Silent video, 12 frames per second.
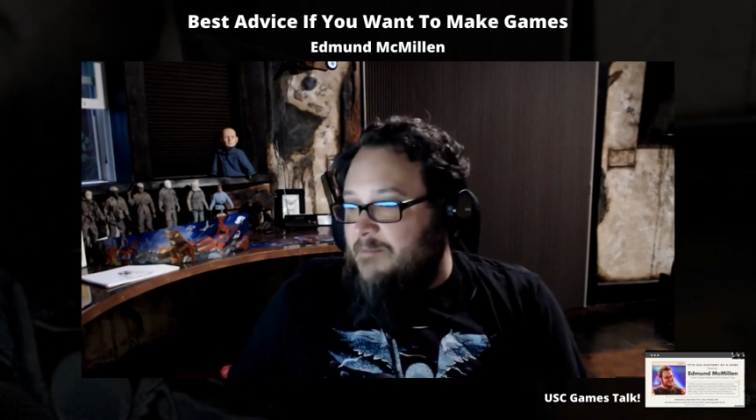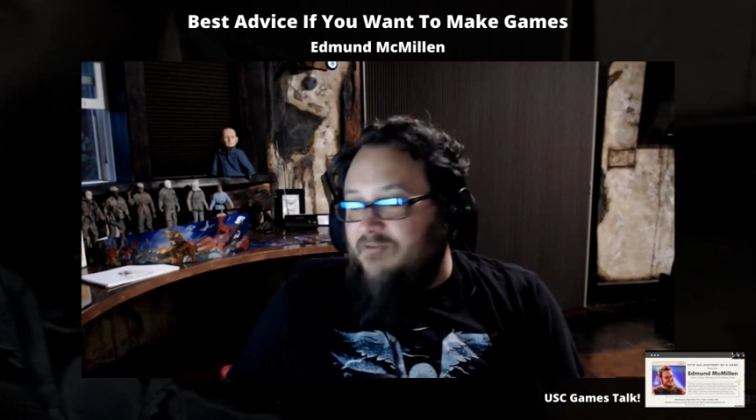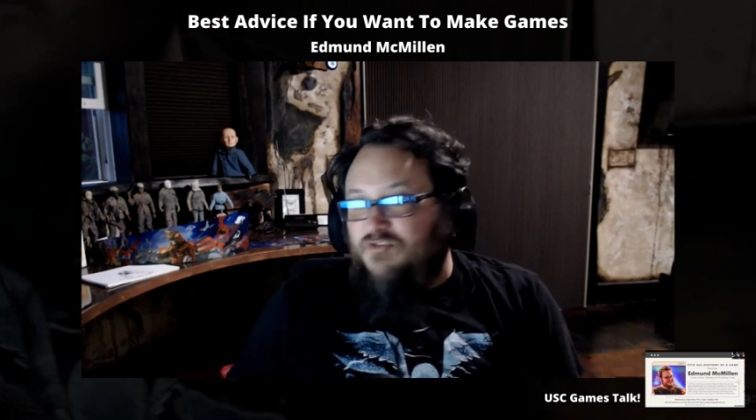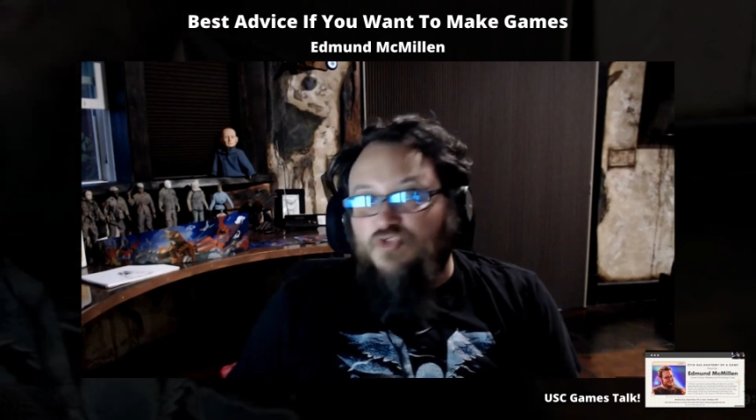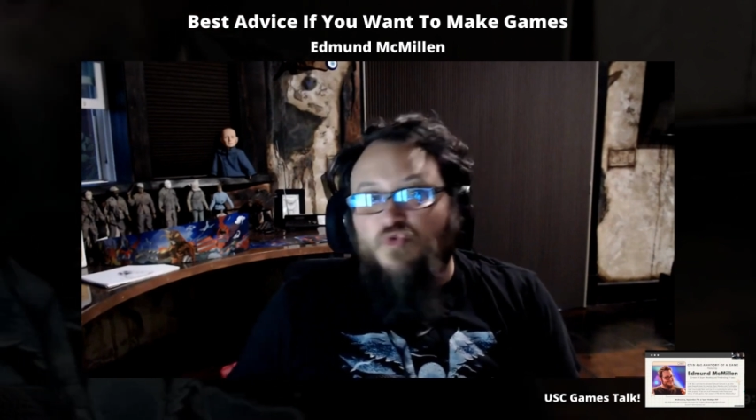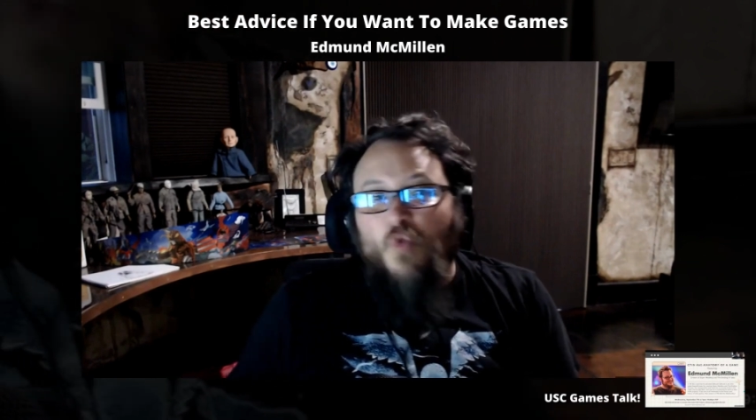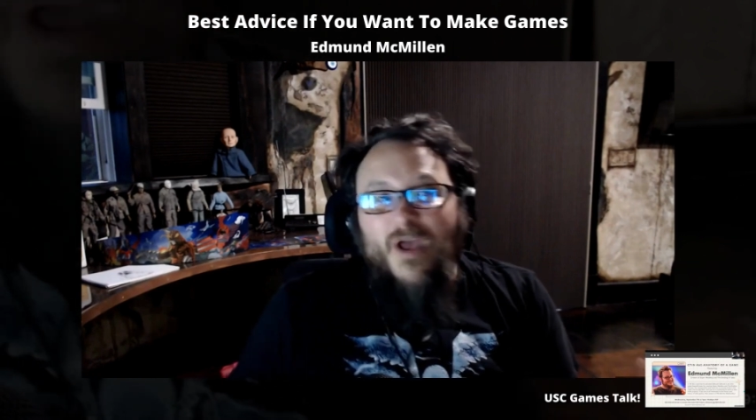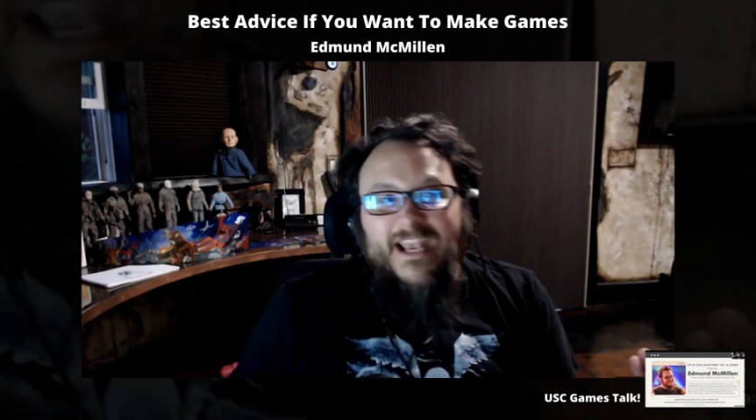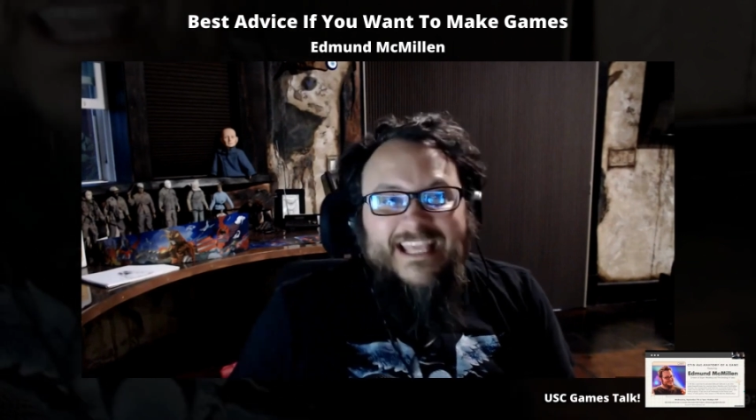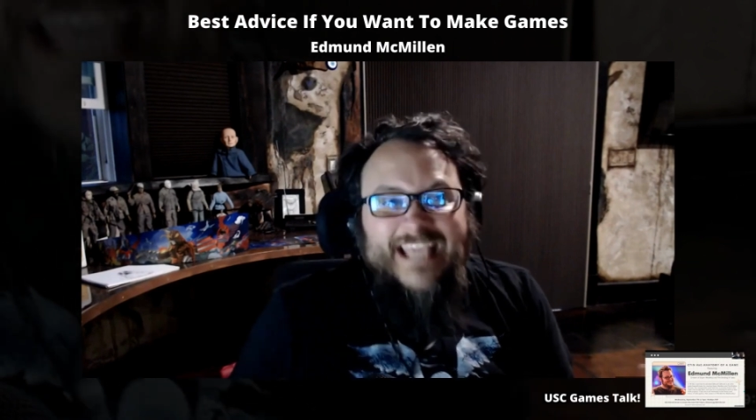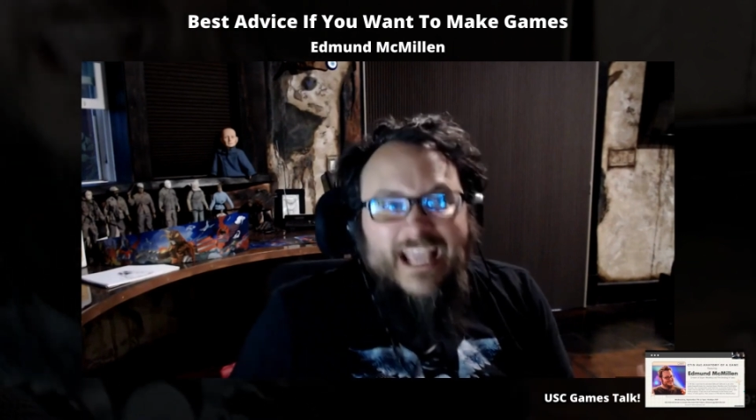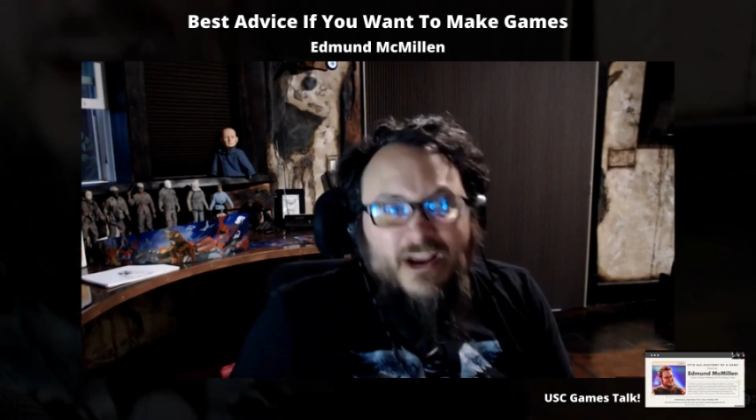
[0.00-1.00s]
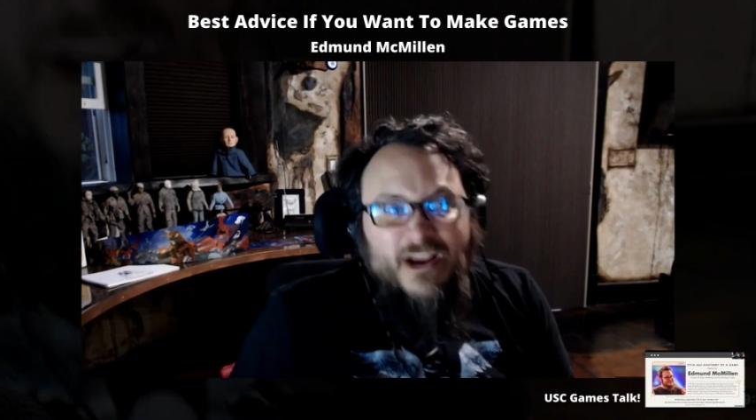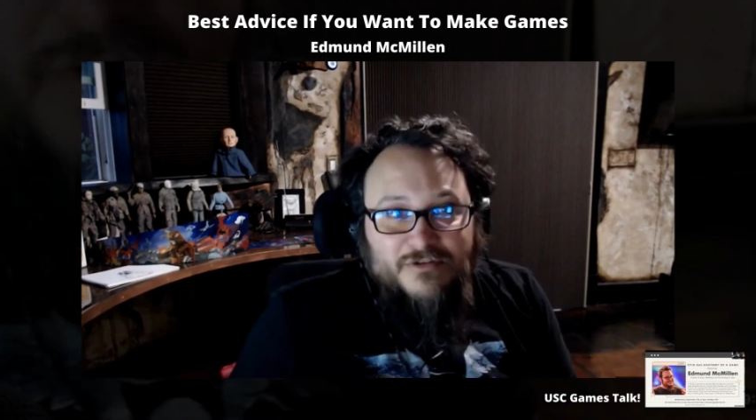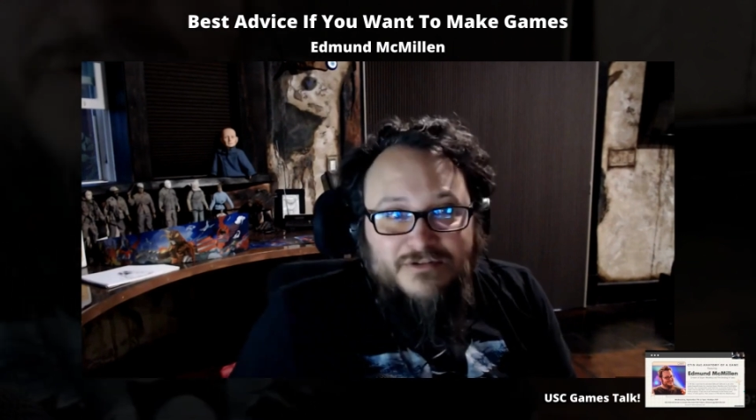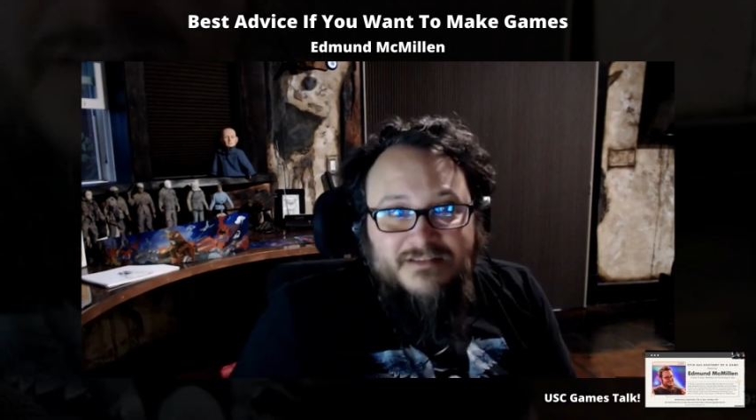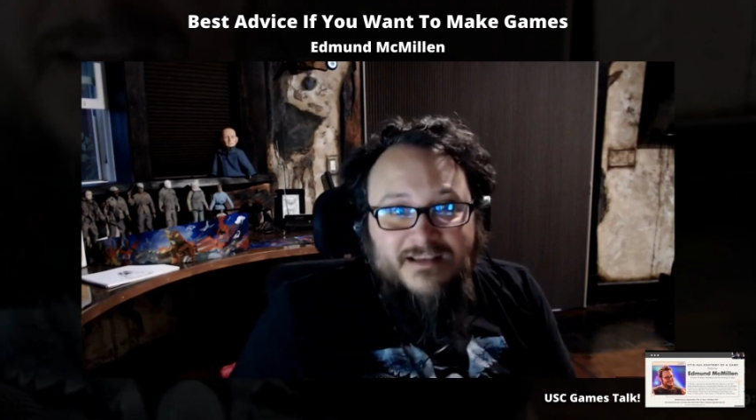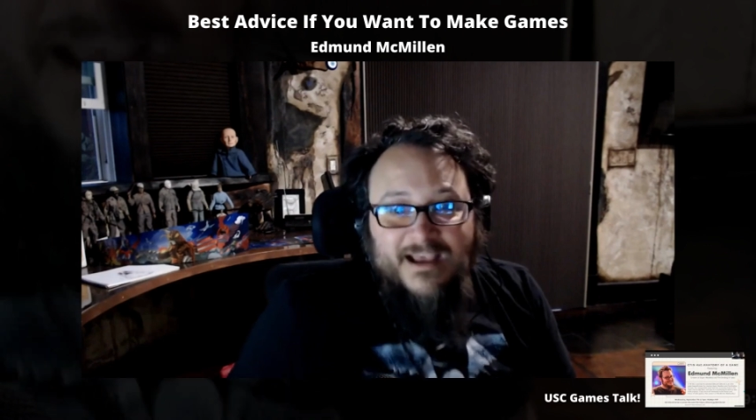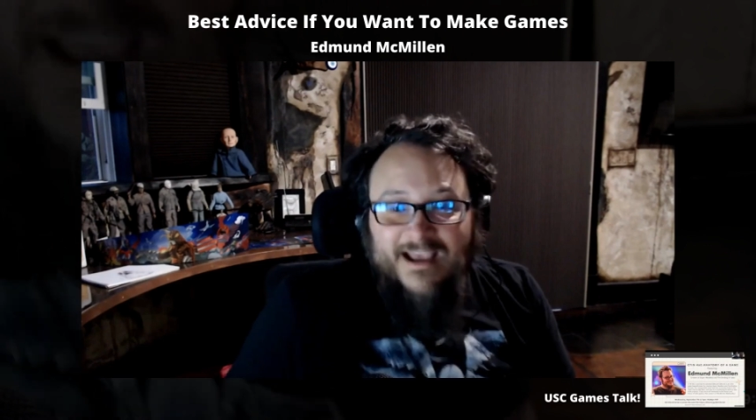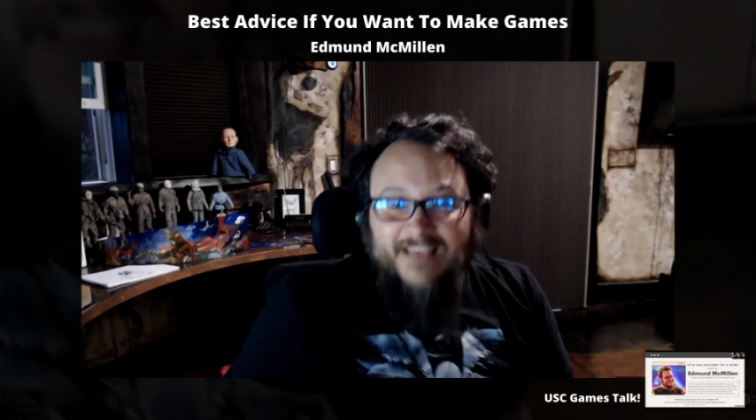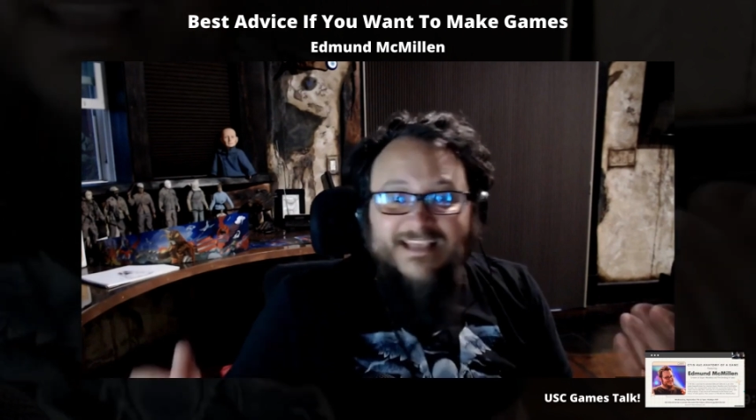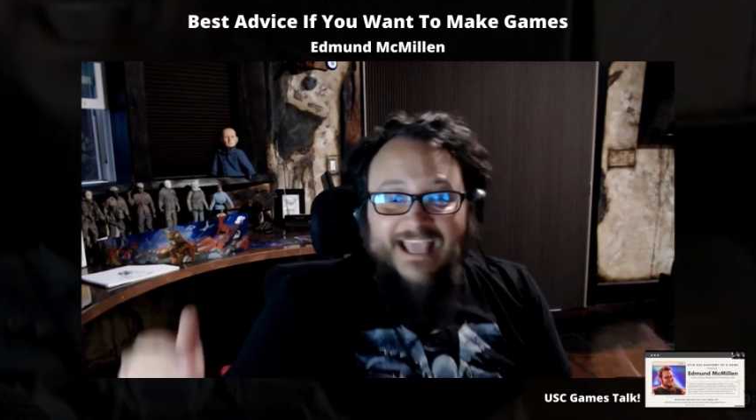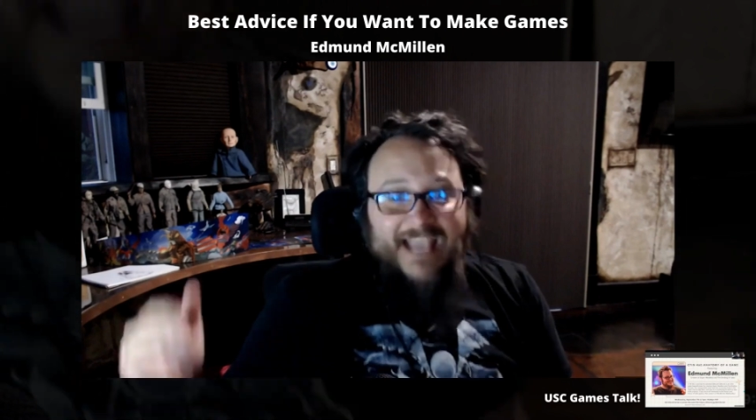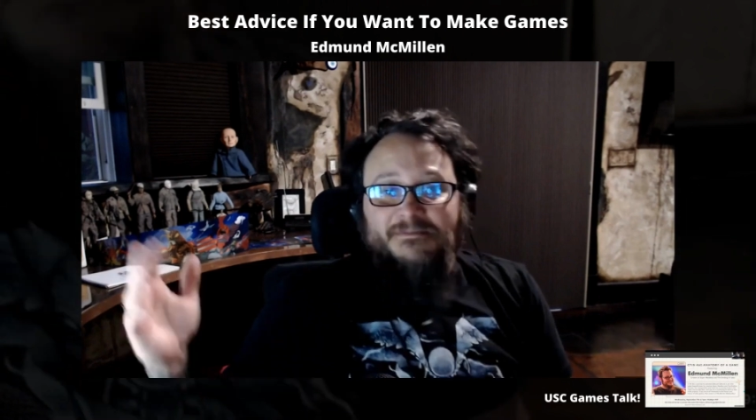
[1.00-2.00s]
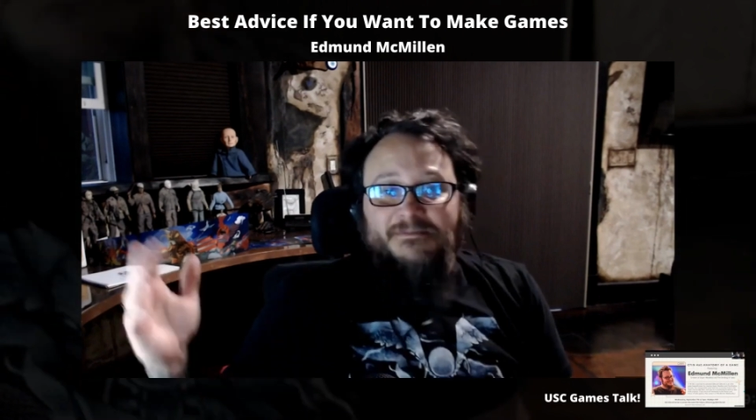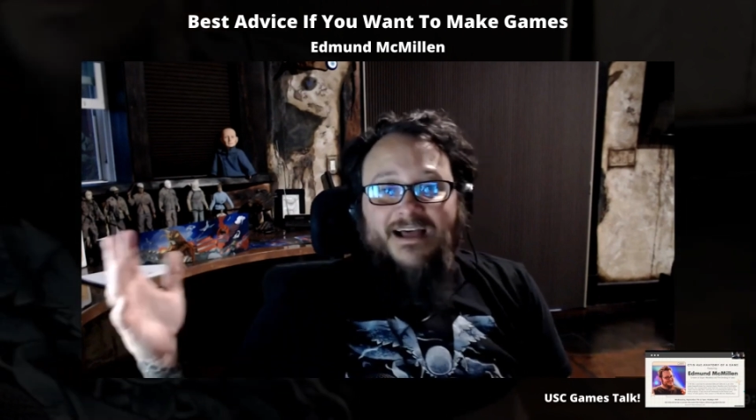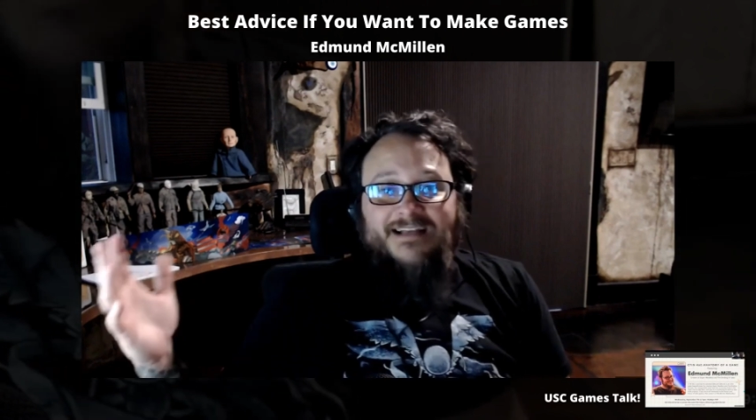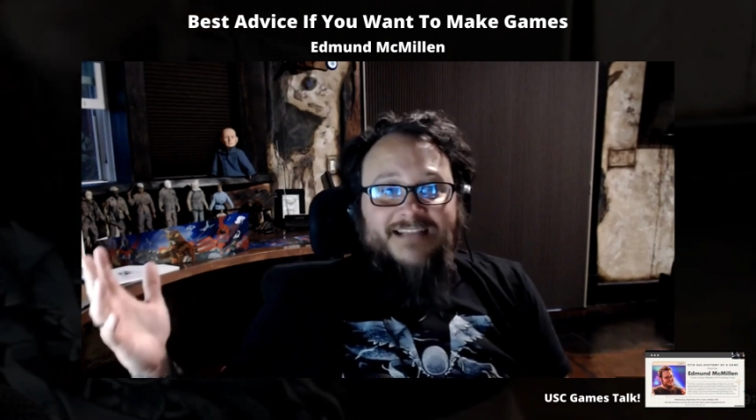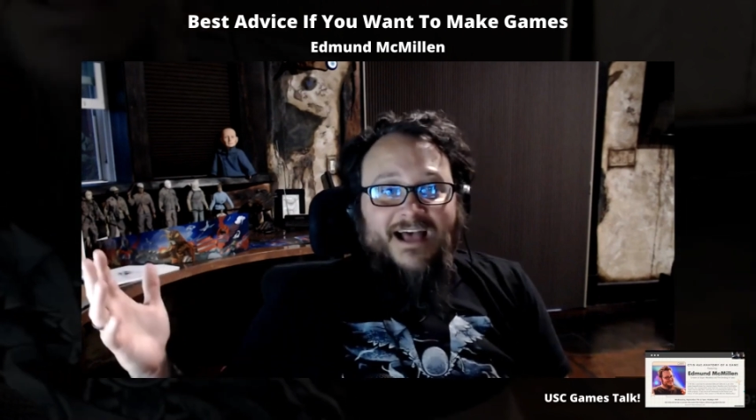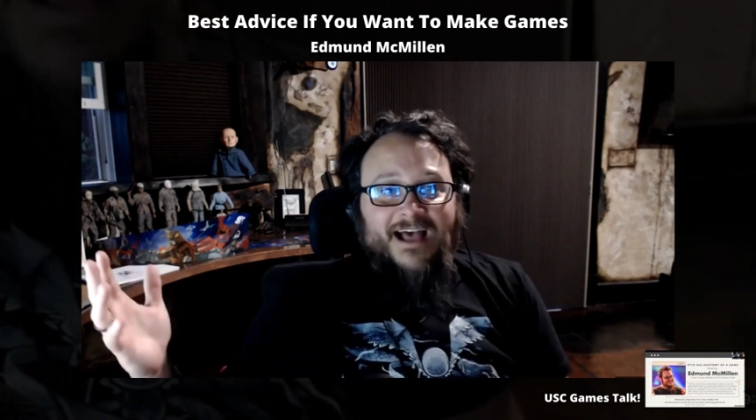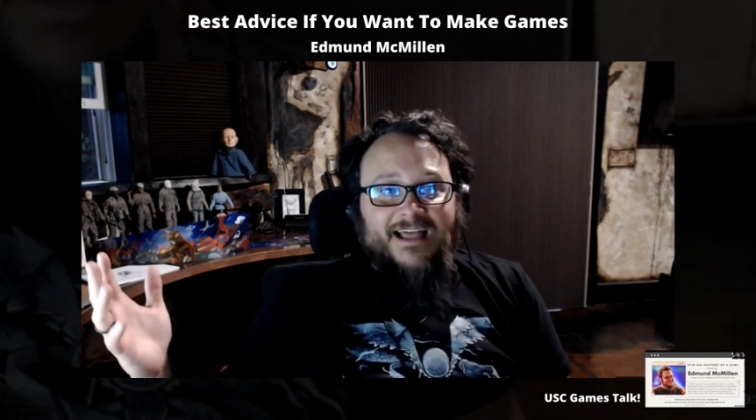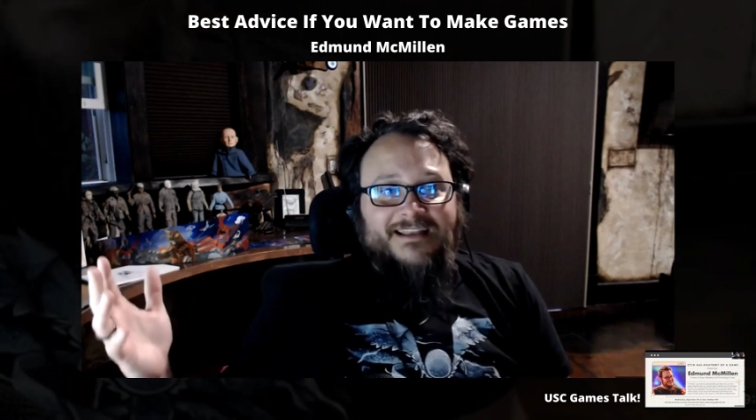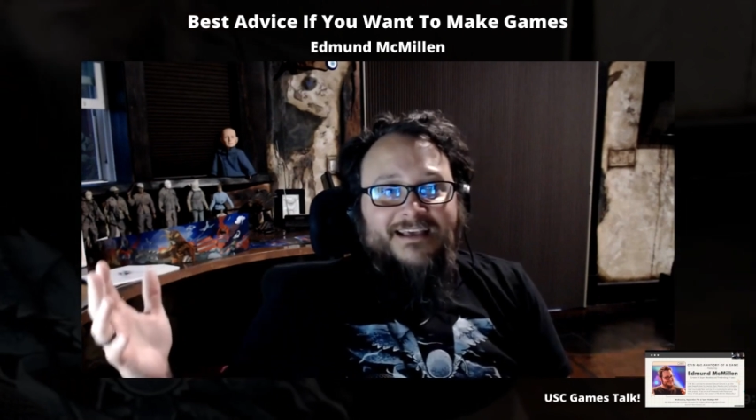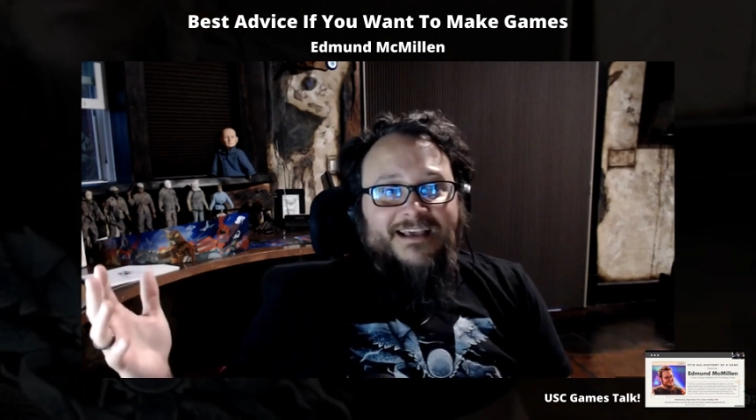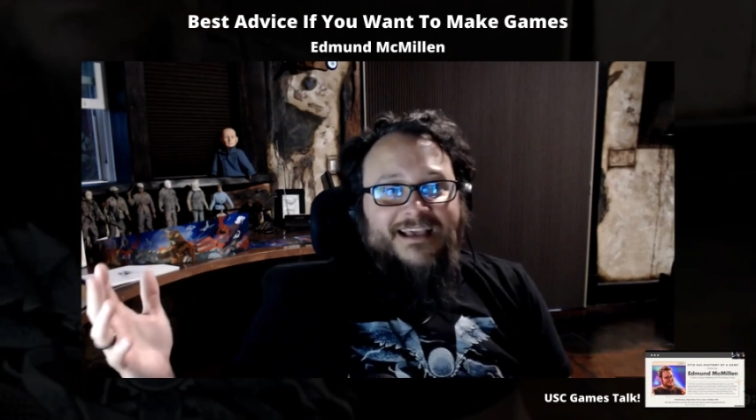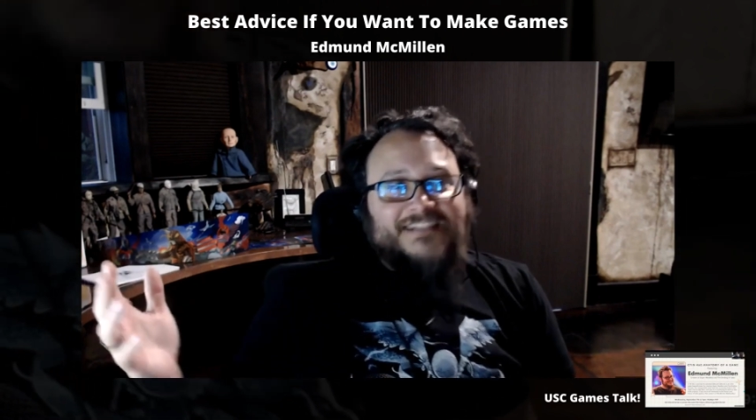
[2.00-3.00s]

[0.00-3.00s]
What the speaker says: after 20 years, and the game's not done.